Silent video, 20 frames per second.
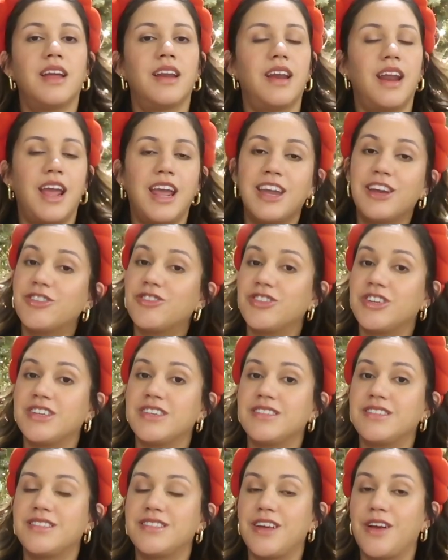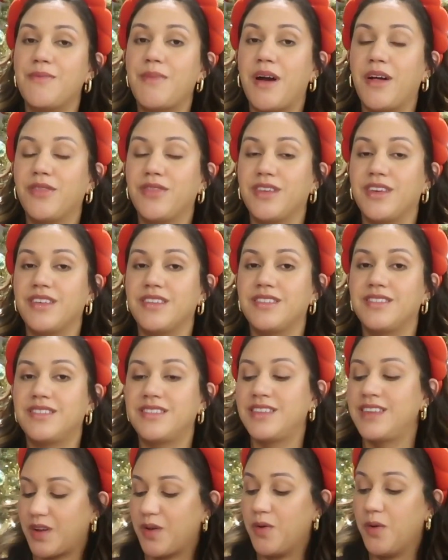and anxious about this
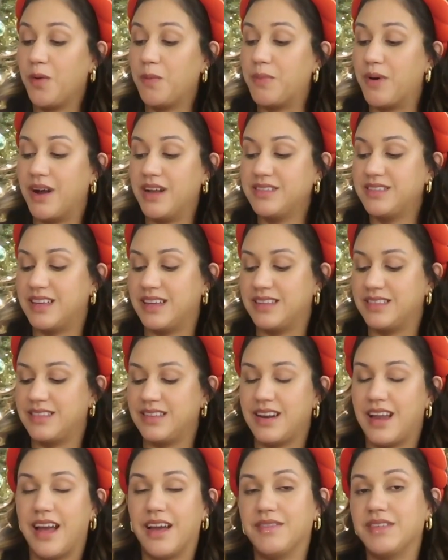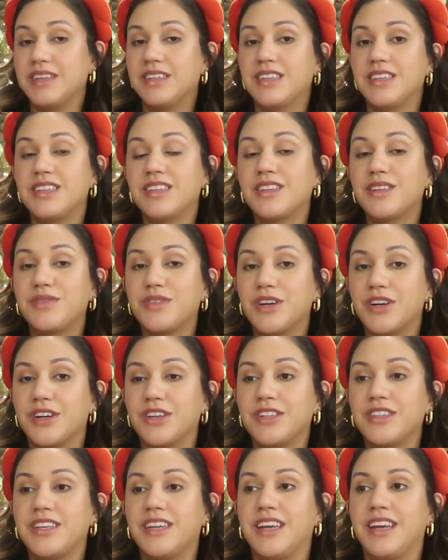whole process and having to deliver
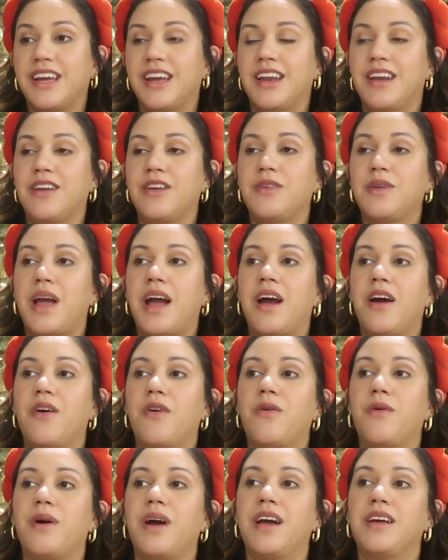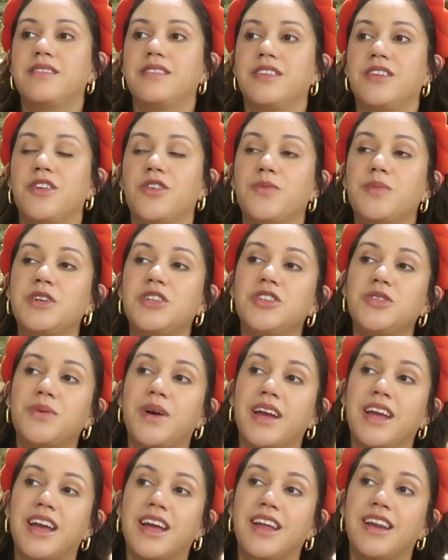early, and how as an
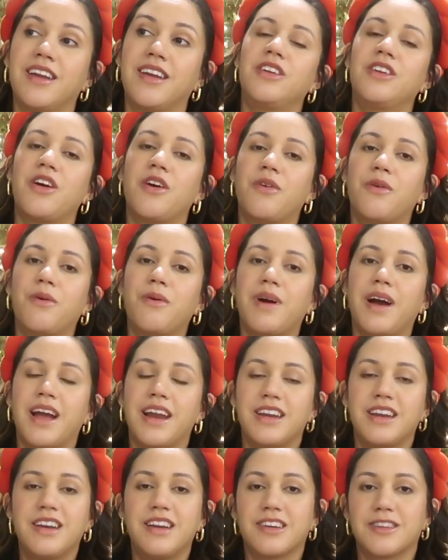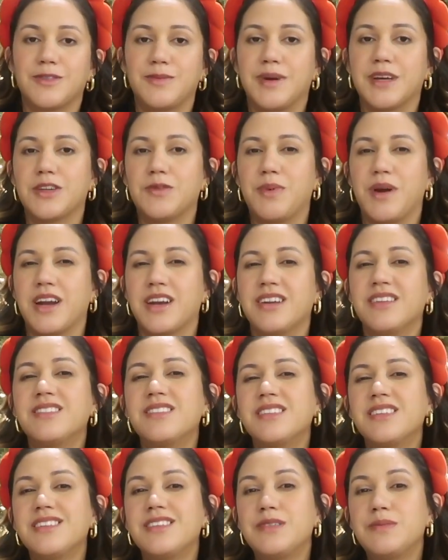OBGYN, I didn't expect
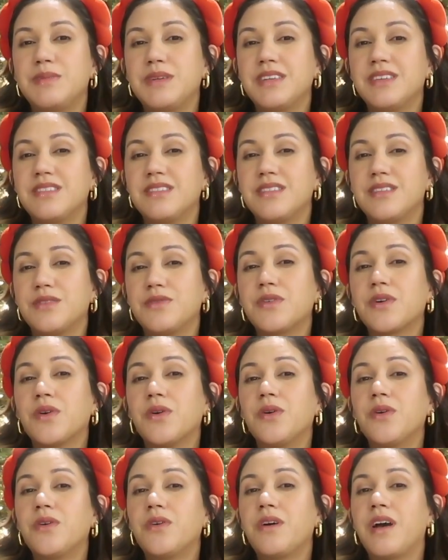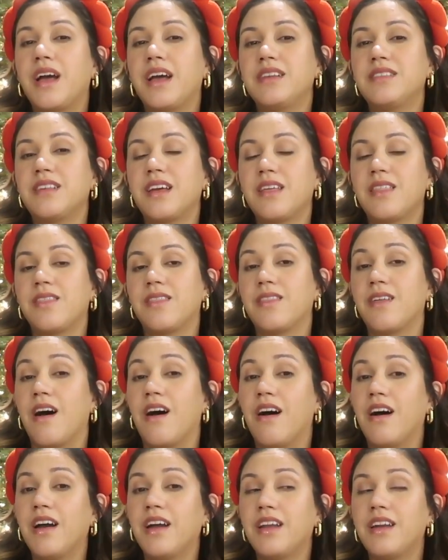pregnancy to be as difficult as I
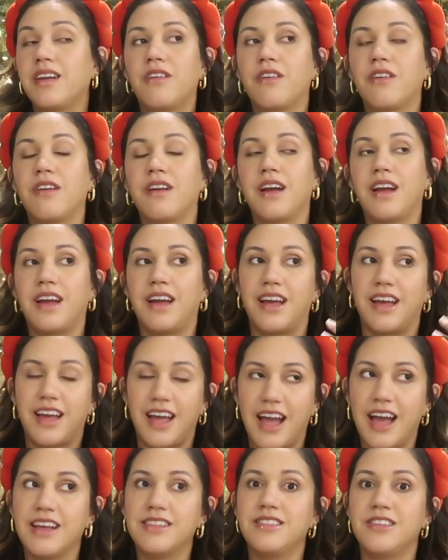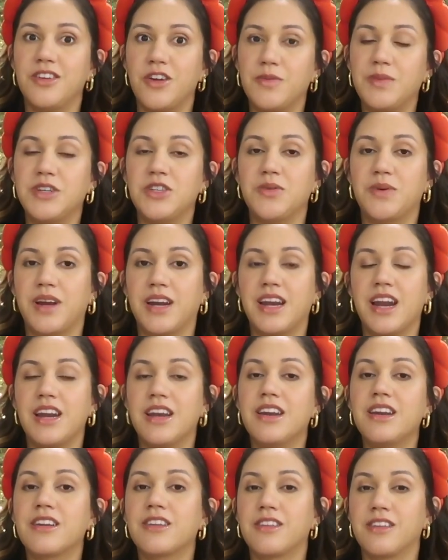thought, or as an OBGYN, I
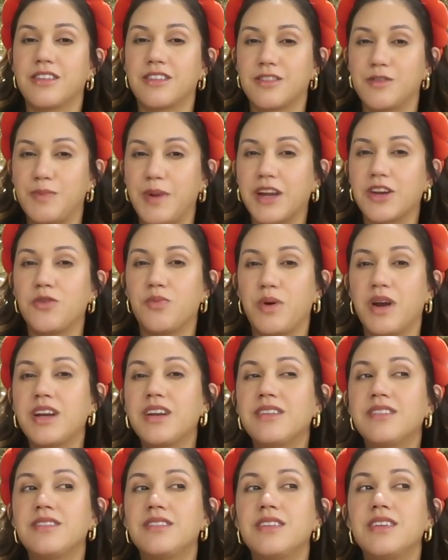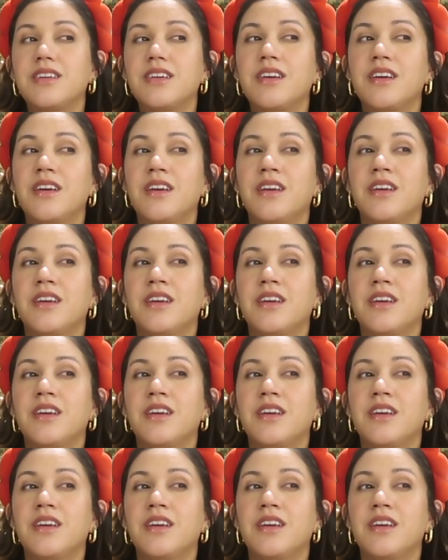didn't expect pregnancy